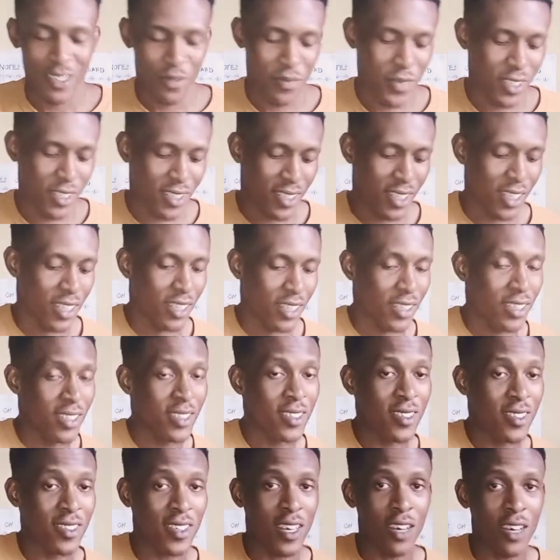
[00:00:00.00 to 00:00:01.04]
Basically,
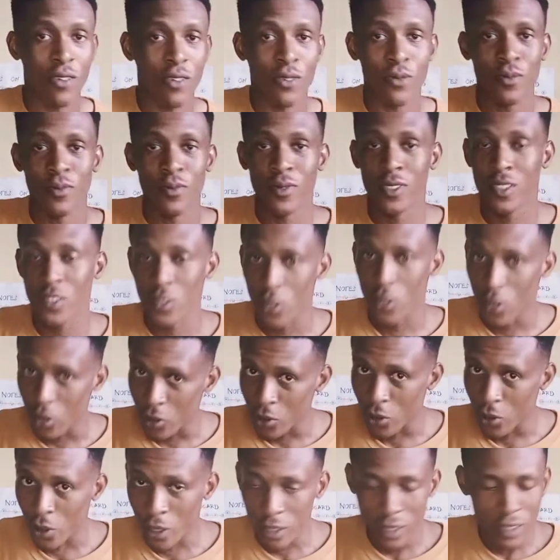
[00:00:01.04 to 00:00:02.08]
this is how the
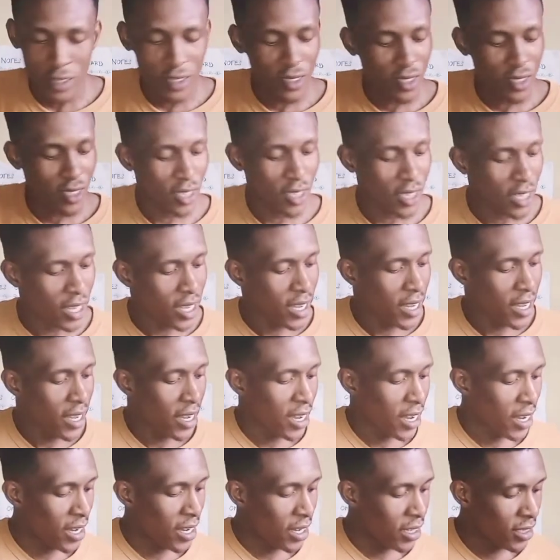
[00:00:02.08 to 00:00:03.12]
song runs,
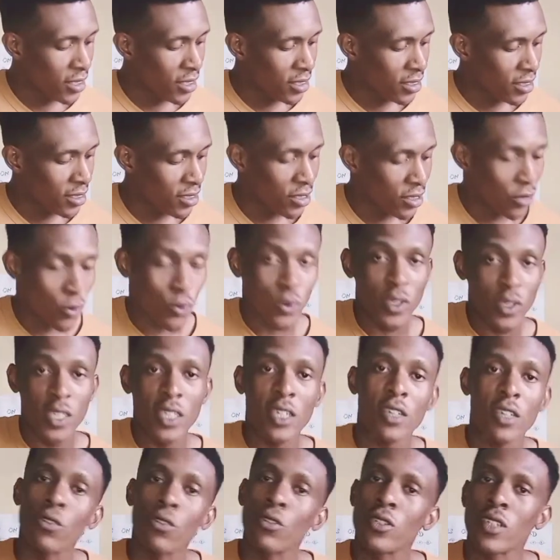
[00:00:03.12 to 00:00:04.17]
and we'll
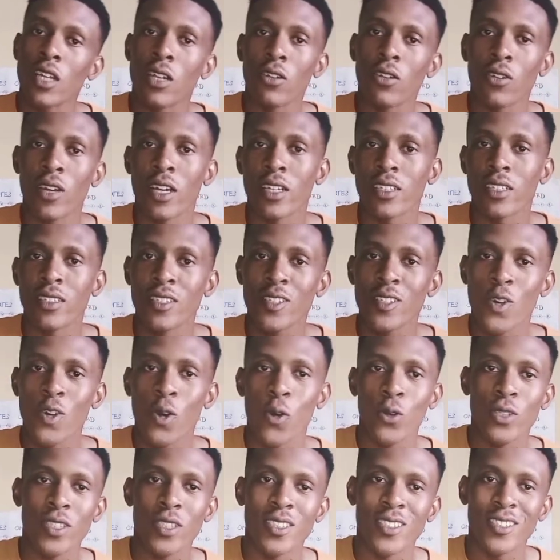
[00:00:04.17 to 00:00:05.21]
take a closer look at this
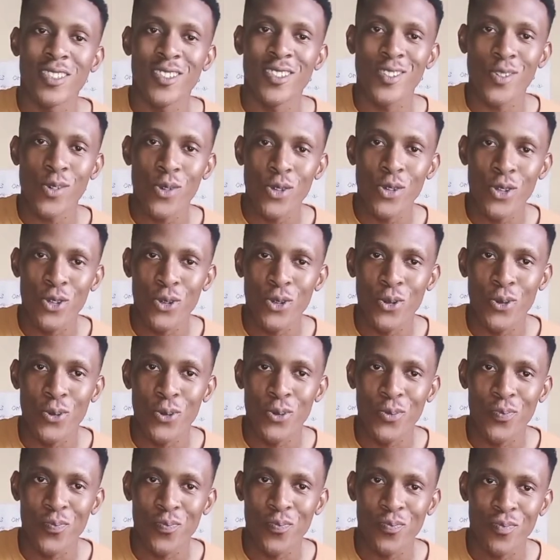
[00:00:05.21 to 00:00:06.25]
chord so
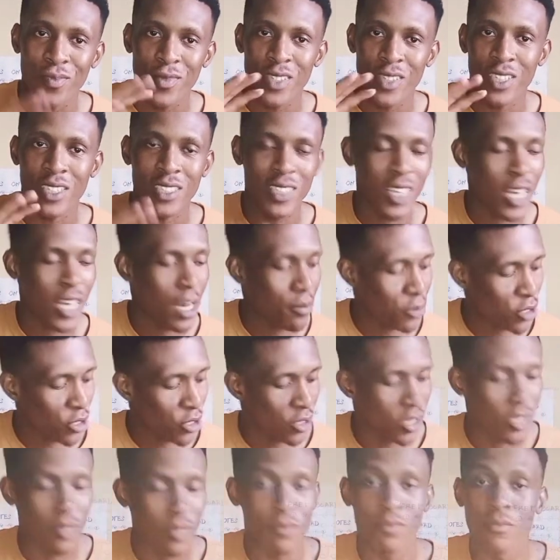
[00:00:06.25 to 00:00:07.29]
you can capture
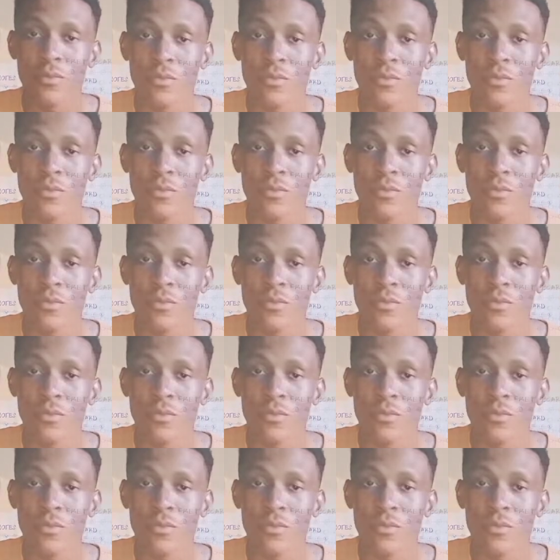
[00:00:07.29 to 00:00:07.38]
them